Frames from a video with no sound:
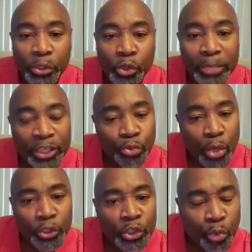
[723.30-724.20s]
You're
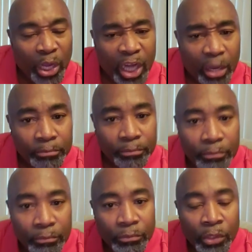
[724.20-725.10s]
swole. Many of you are
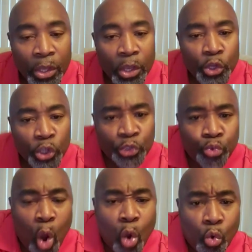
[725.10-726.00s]
swole with
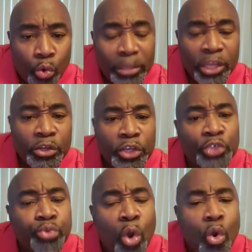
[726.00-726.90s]
discouragement. You're
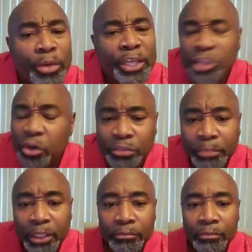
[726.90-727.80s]
swole with
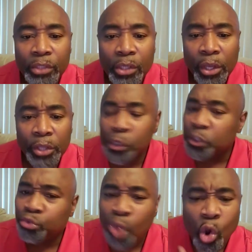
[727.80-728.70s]
hurt. You're
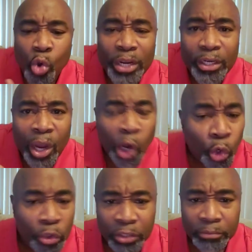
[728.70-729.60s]
swole with bitterness.
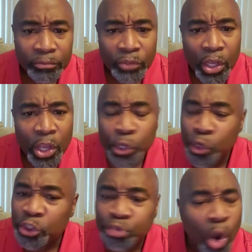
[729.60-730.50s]
You're swole with all that
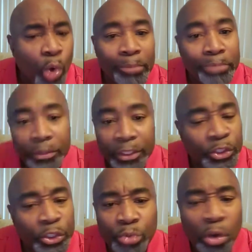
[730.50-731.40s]
gossip.
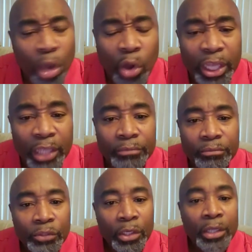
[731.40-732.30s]
All that. You're swole because
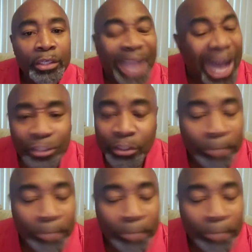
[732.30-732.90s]
the stinger's there.